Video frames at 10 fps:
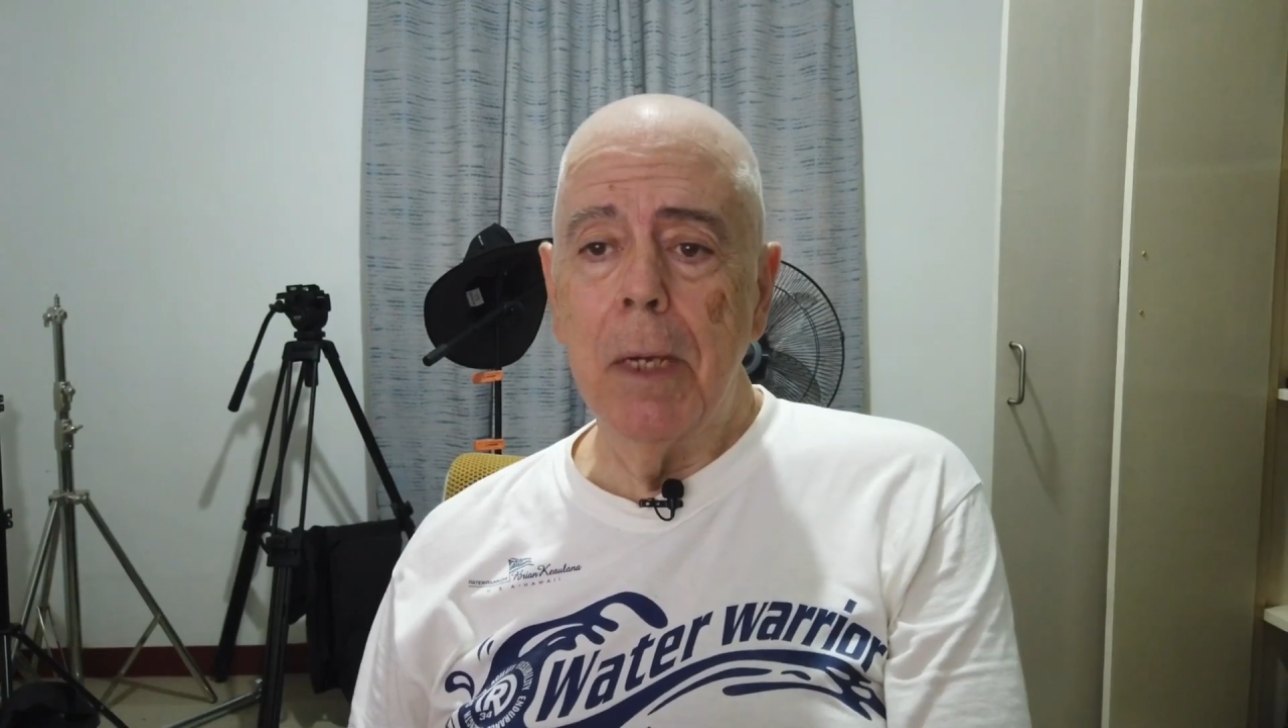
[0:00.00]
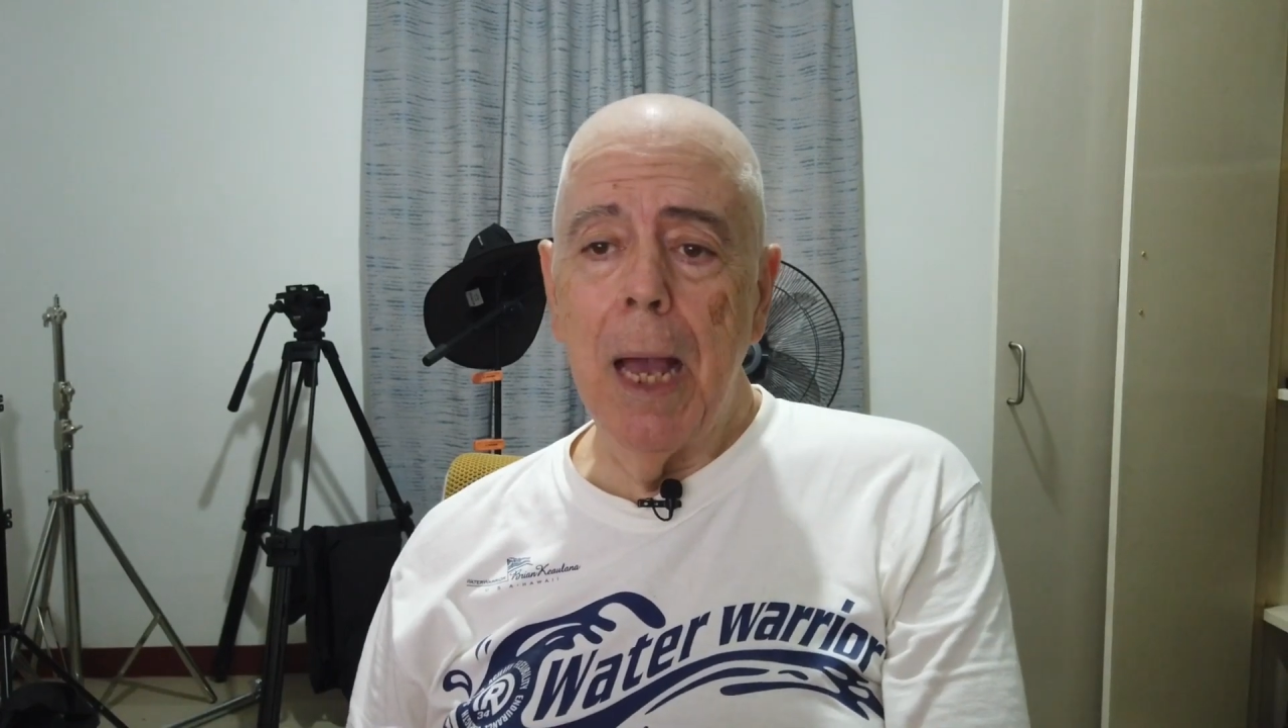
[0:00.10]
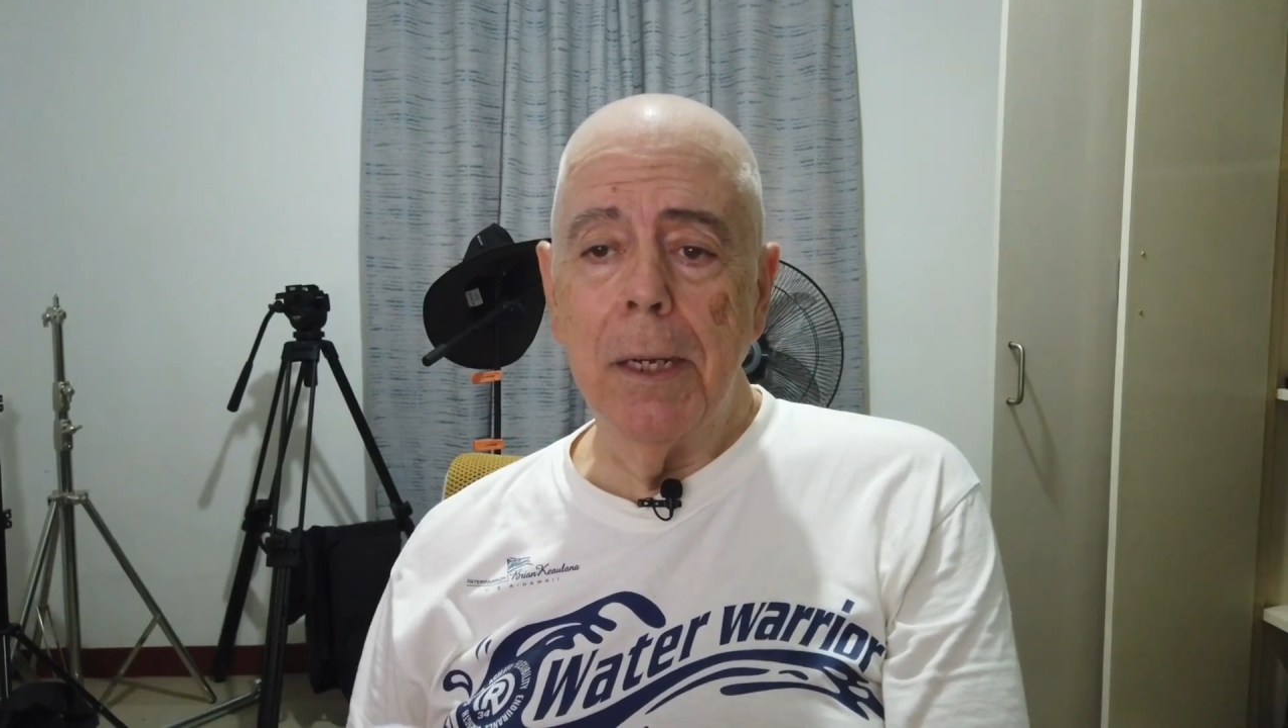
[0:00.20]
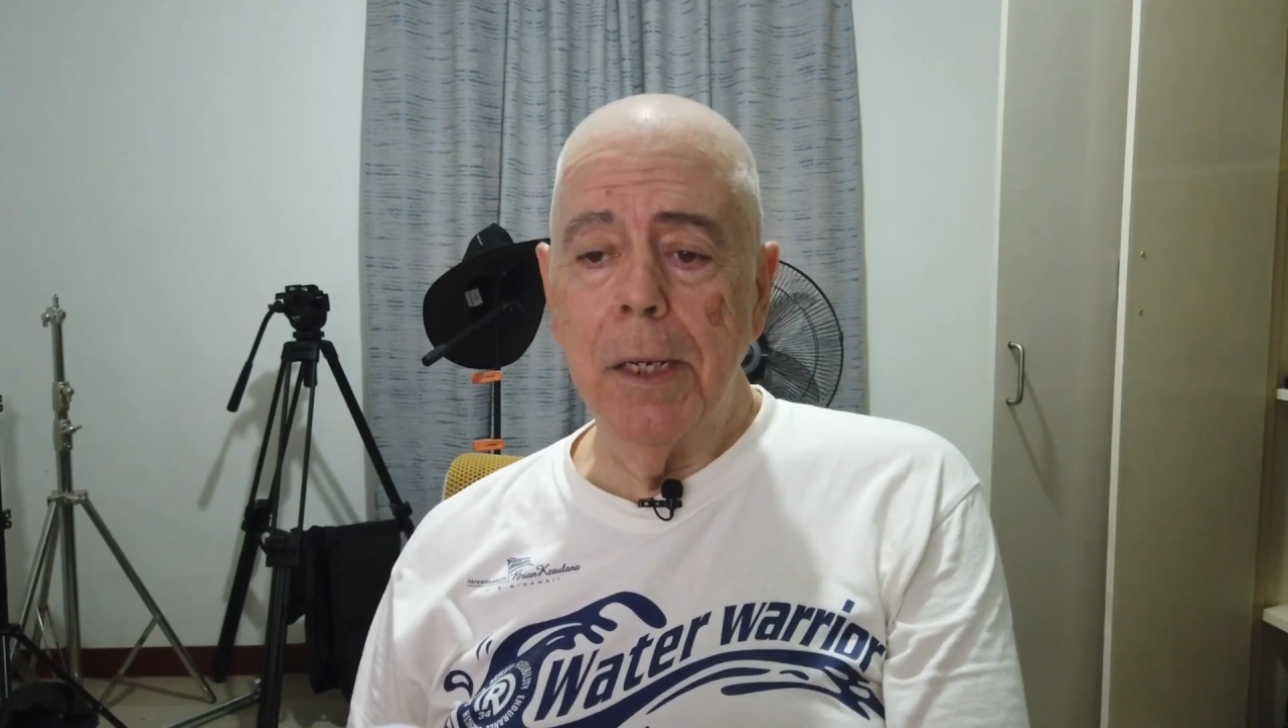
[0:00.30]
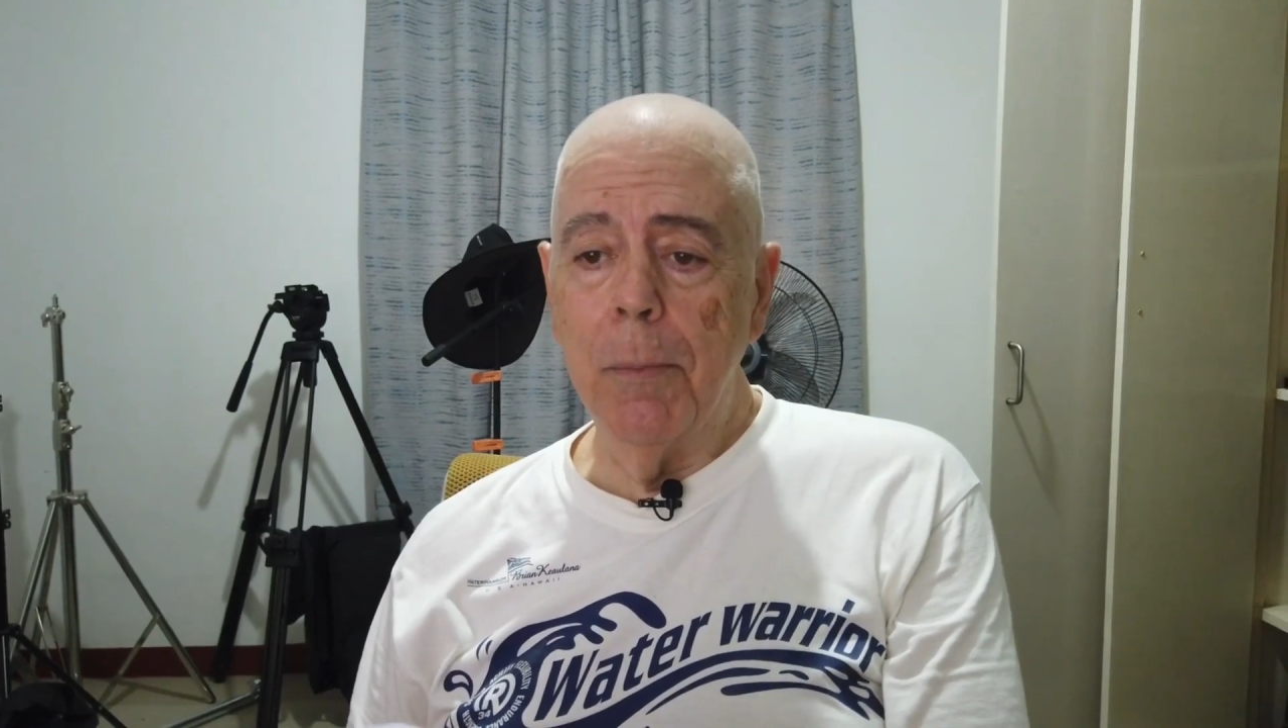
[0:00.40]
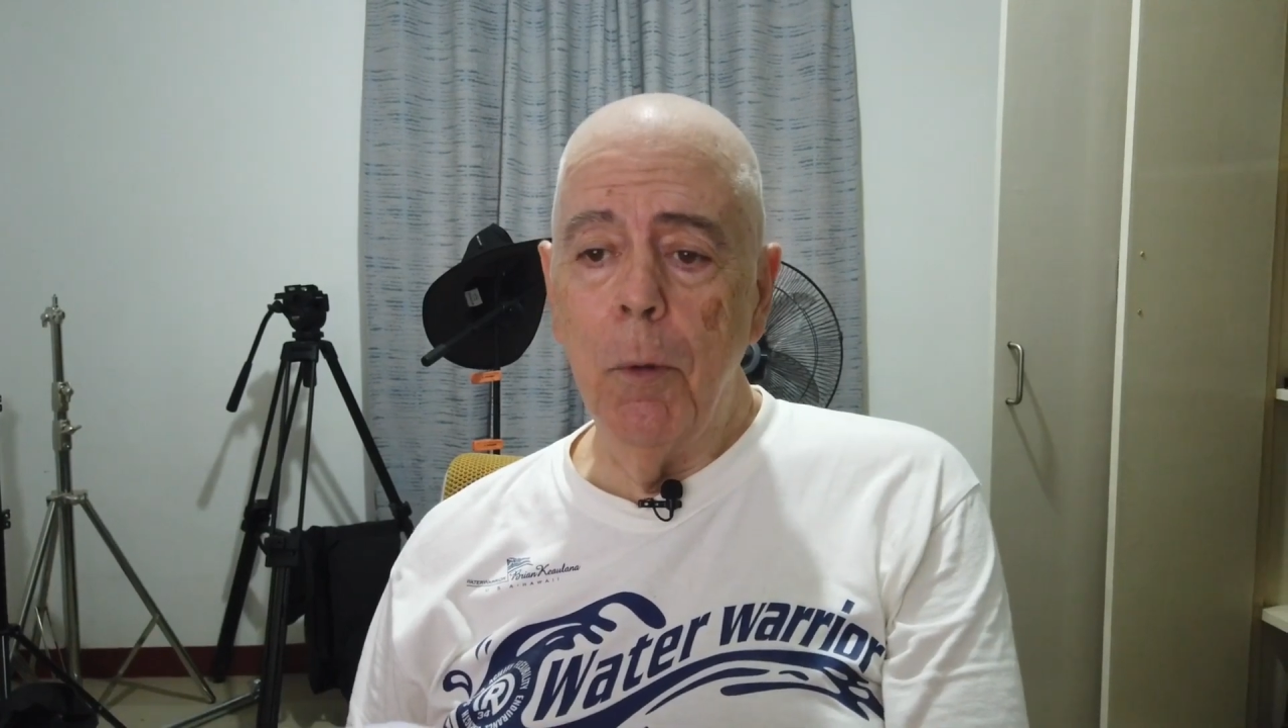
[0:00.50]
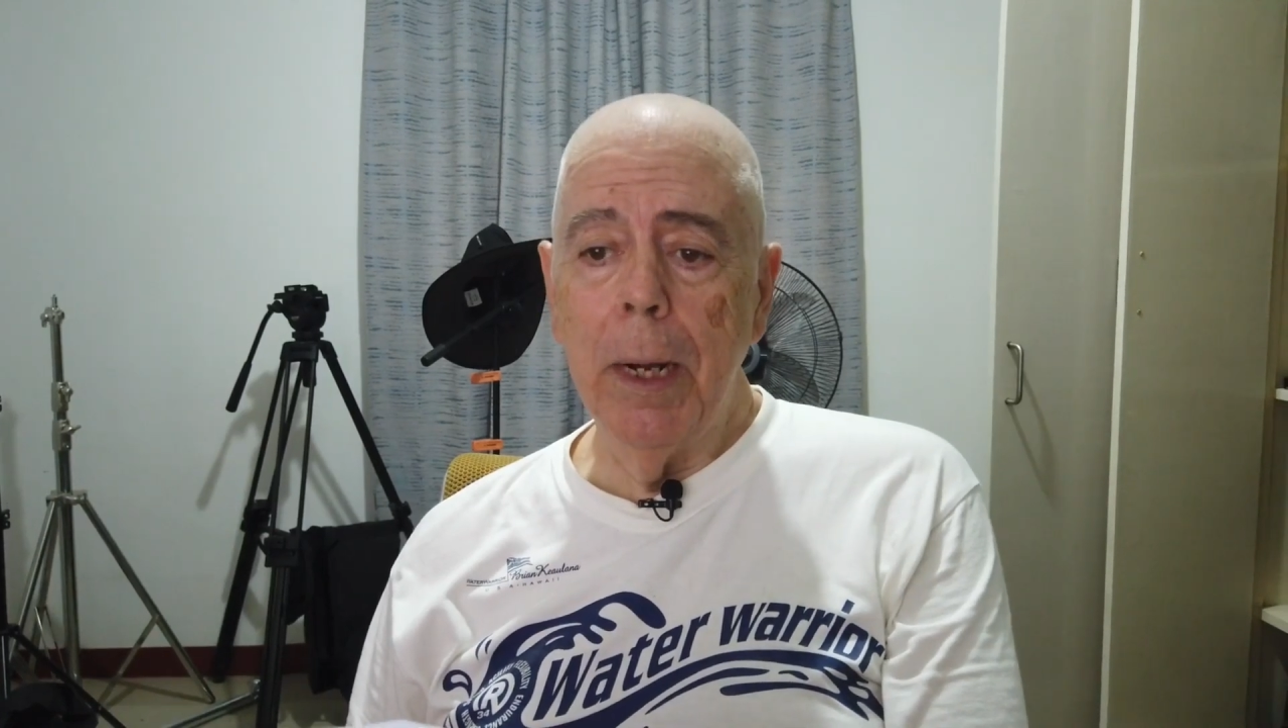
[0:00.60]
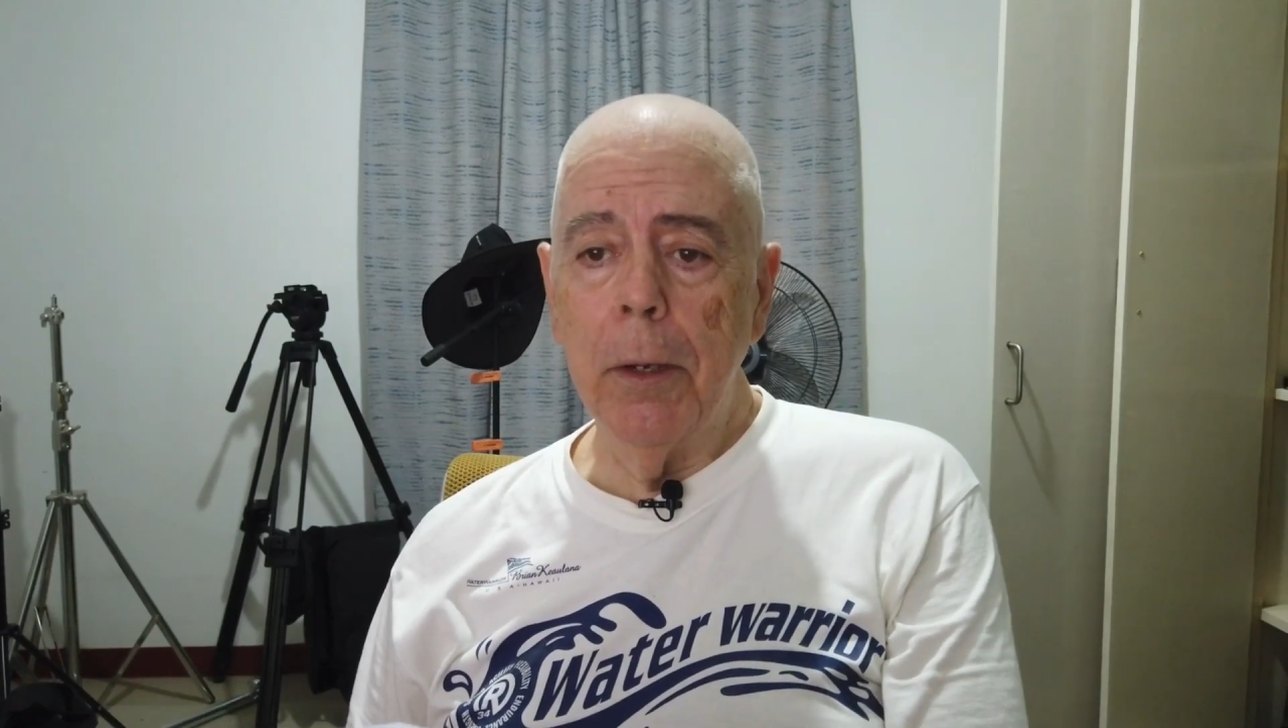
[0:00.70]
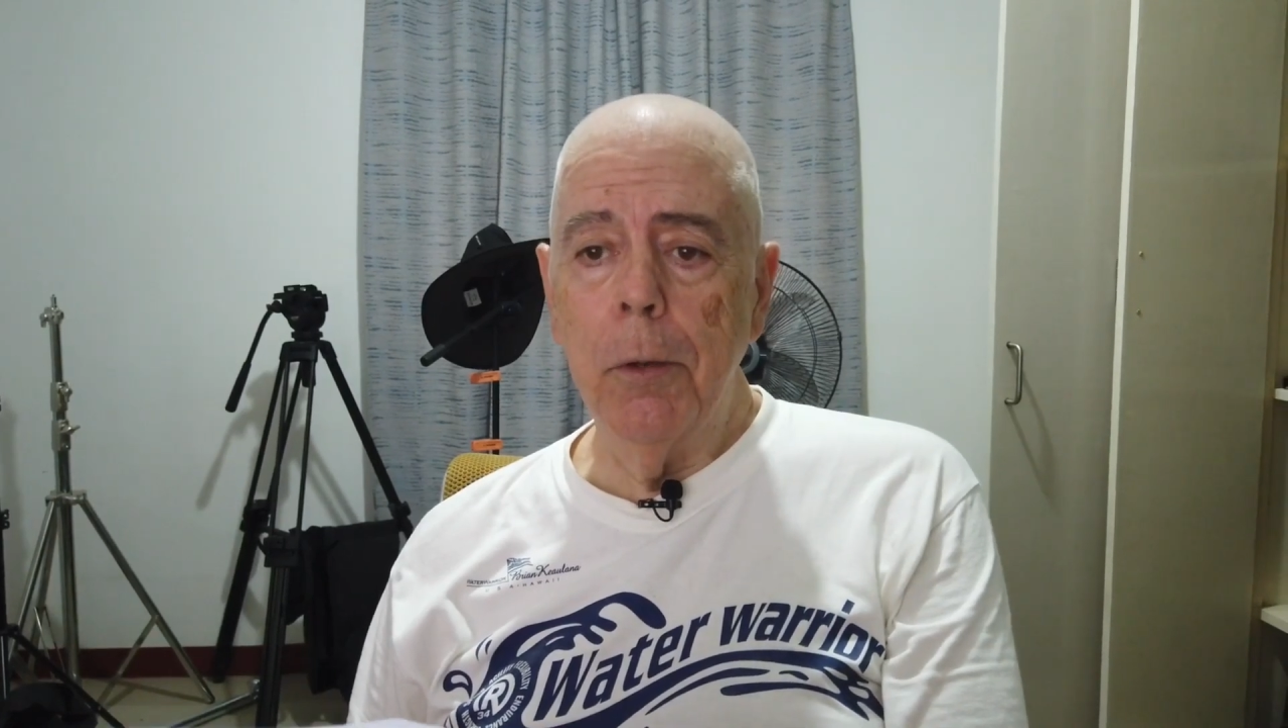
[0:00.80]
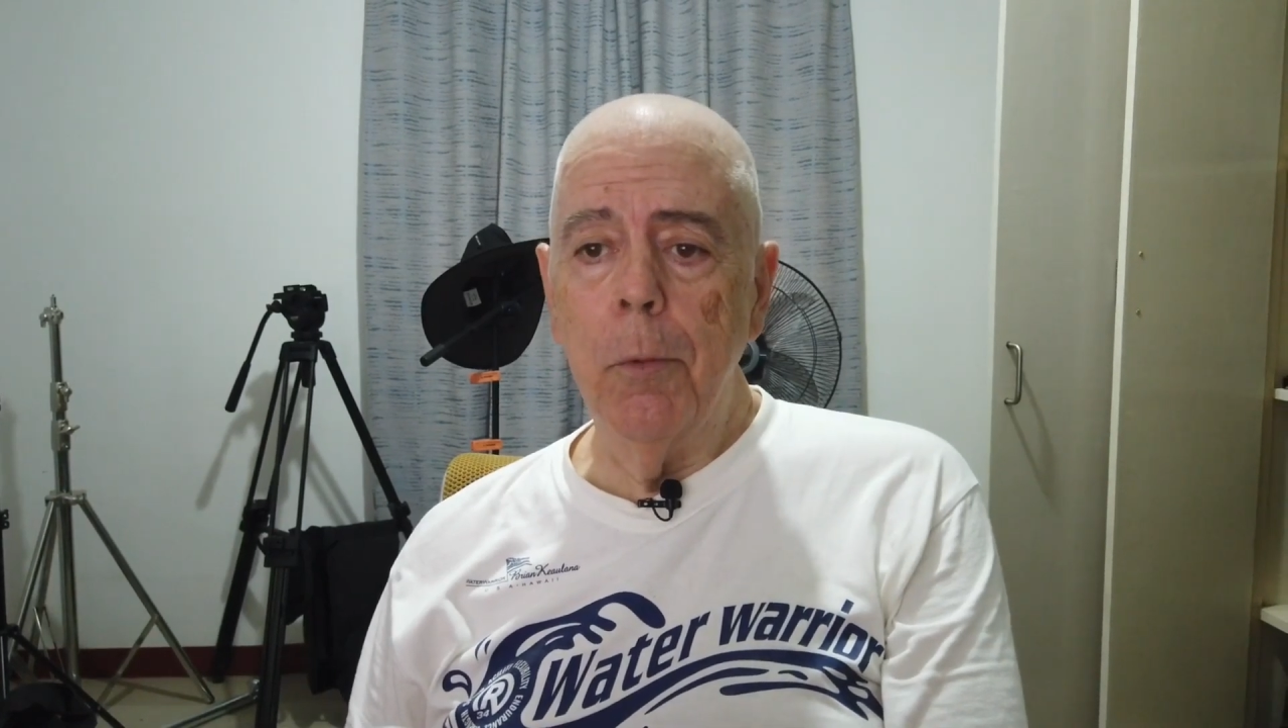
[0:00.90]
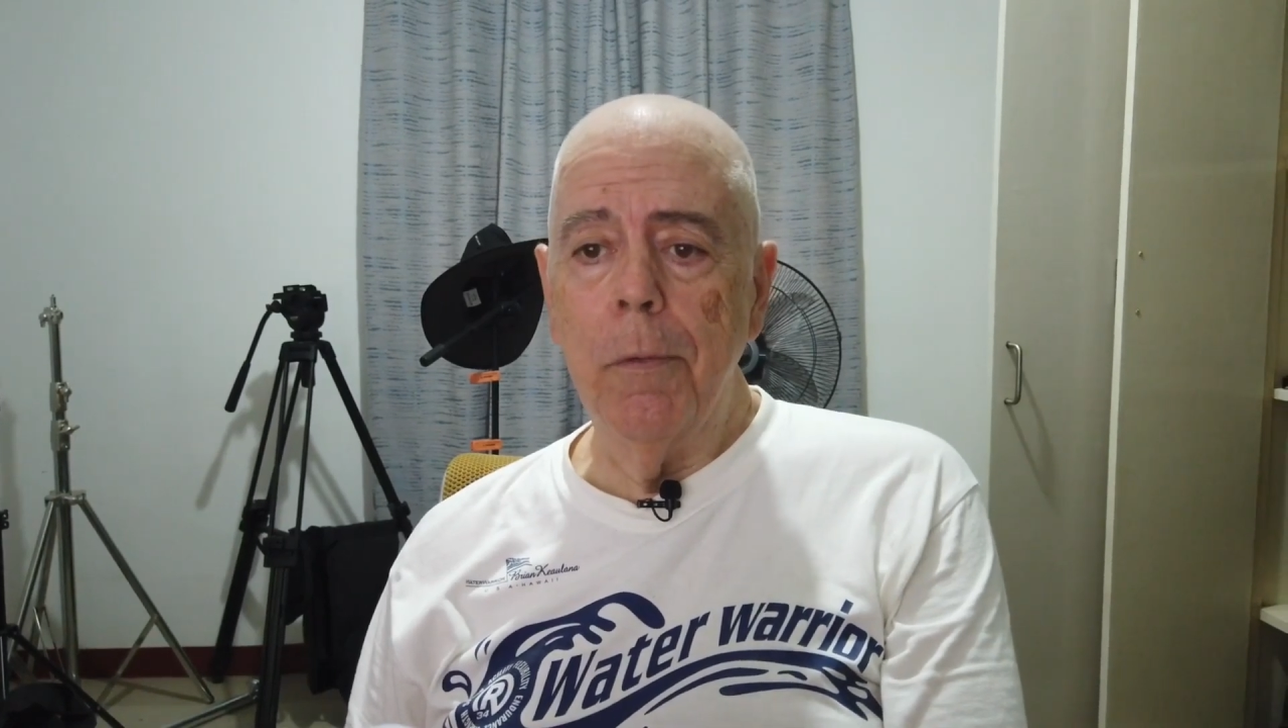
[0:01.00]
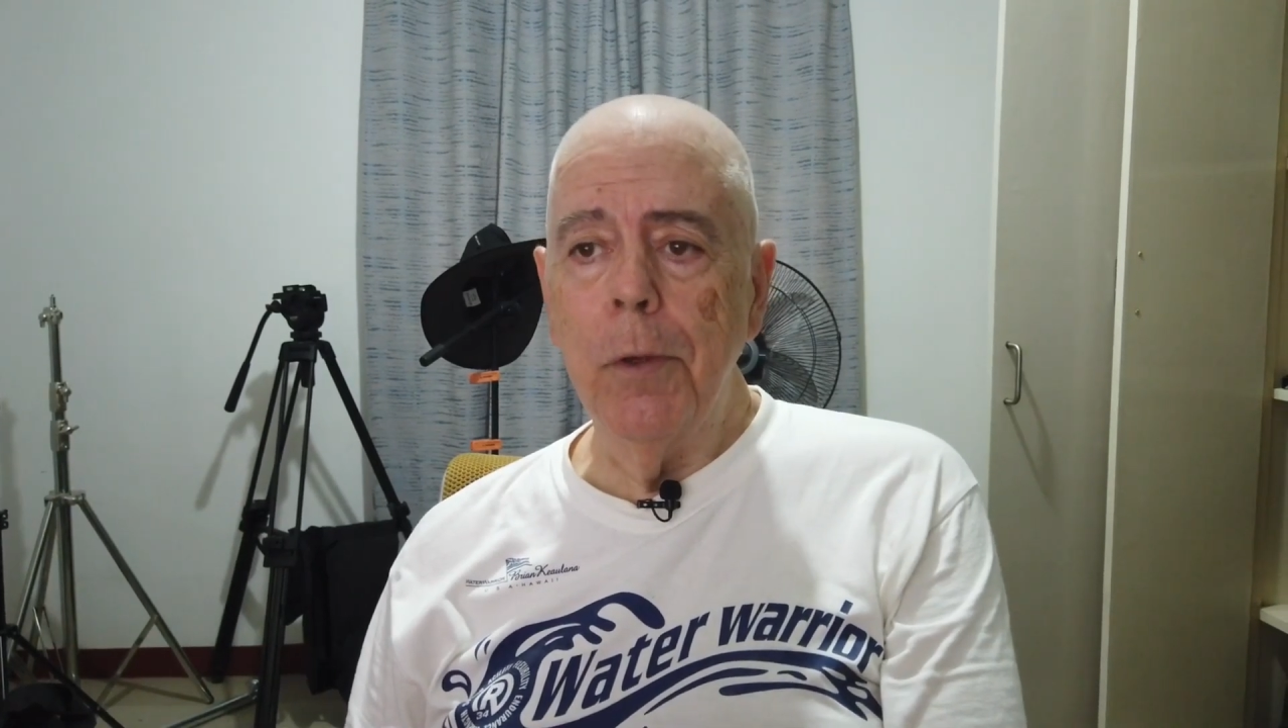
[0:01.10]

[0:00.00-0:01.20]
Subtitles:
gotten some really good